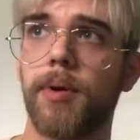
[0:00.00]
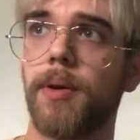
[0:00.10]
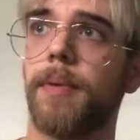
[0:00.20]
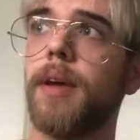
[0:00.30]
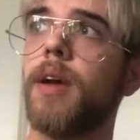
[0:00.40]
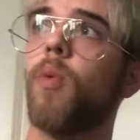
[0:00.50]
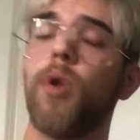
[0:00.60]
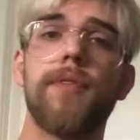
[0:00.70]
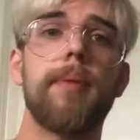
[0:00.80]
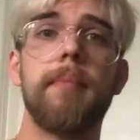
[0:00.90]
But
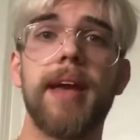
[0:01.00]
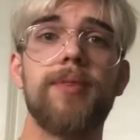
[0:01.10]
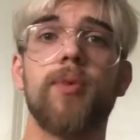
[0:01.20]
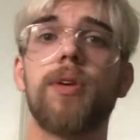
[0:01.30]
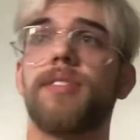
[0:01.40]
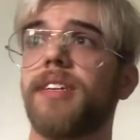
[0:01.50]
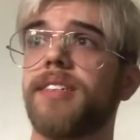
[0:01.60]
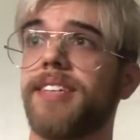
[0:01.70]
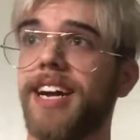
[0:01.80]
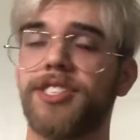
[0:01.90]
one of the main ones that
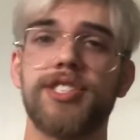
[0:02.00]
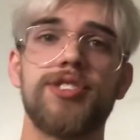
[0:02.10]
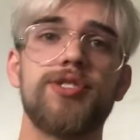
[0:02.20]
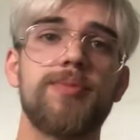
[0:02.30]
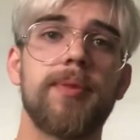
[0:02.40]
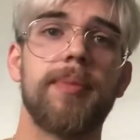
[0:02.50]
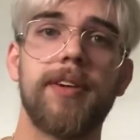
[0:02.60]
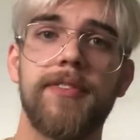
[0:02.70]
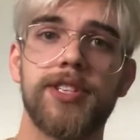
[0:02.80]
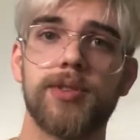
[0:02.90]
is actually super
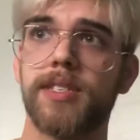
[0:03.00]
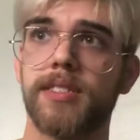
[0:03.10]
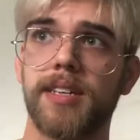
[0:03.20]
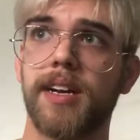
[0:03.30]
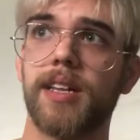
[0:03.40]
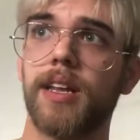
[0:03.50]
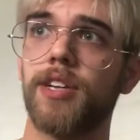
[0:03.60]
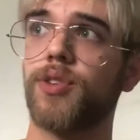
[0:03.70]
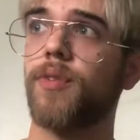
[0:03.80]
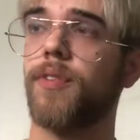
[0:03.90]
beneficial is a
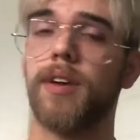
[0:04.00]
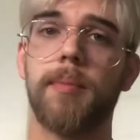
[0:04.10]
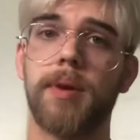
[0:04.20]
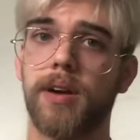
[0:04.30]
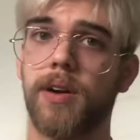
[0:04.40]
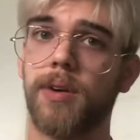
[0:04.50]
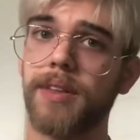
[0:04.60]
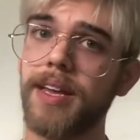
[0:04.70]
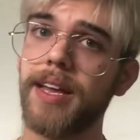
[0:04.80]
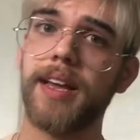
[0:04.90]
psychological phenomenon
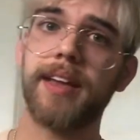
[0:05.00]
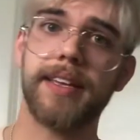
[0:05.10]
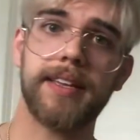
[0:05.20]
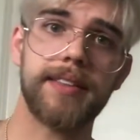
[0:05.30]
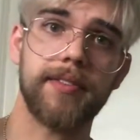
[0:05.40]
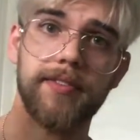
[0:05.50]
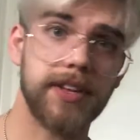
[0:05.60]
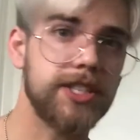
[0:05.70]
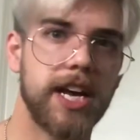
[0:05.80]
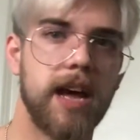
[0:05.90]
called the
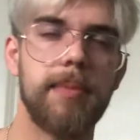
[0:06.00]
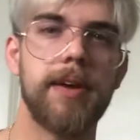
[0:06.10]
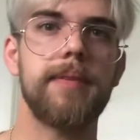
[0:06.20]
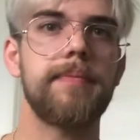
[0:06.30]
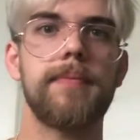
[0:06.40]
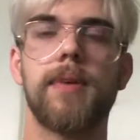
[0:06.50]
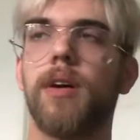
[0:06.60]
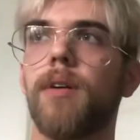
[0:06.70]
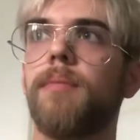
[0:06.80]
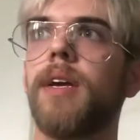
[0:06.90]
flinch habit.
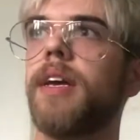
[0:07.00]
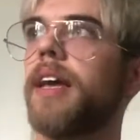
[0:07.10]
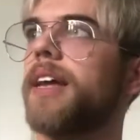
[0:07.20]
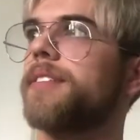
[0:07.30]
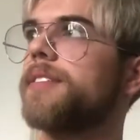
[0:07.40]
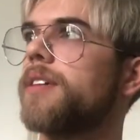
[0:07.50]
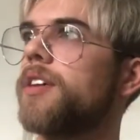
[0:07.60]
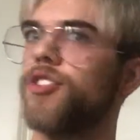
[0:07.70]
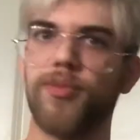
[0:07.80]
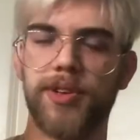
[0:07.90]

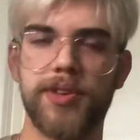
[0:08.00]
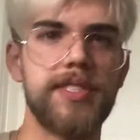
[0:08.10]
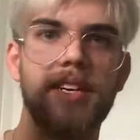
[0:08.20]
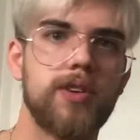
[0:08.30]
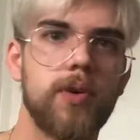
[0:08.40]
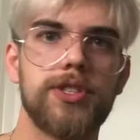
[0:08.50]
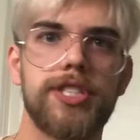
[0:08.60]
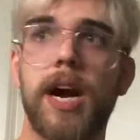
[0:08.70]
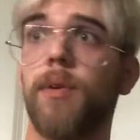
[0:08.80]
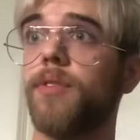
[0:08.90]
When you see a cold
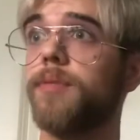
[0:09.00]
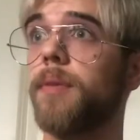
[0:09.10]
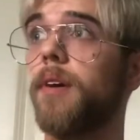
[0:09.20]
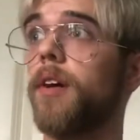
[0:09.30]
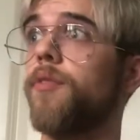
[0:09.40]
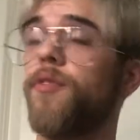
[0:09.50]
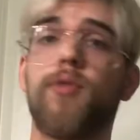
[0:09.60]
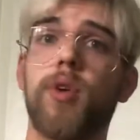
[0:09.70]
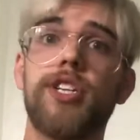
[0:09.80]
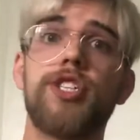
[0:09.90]
shower of
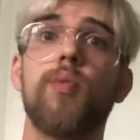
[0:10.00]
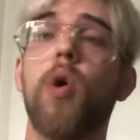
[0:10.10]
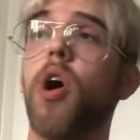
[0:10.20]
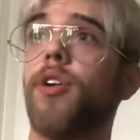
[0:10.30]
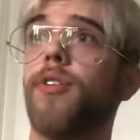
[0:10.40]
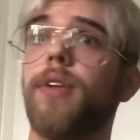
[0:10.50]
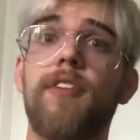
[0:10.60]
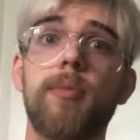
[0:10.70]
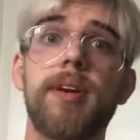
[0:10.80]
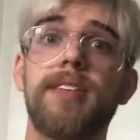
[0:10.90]
frigid water,
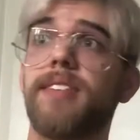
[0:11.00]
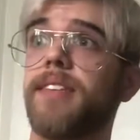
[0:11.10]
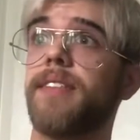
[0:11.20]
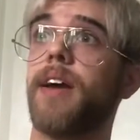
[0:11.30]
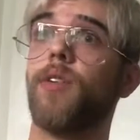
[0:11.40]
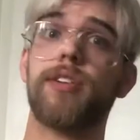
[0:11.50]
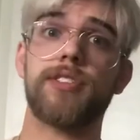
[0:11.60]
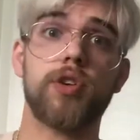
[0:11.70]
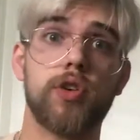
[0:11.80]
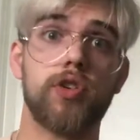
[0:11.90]
everybody's seen that, or
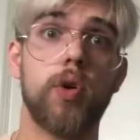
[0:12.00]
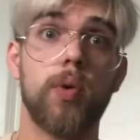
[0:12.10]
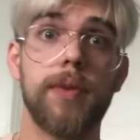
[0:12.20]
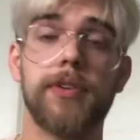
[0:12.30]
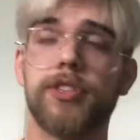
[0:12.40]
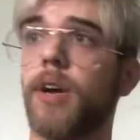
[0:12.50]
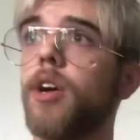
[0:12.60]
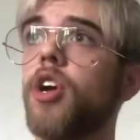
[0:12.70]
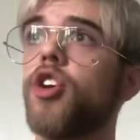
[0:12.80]
it's turned cold in their shower.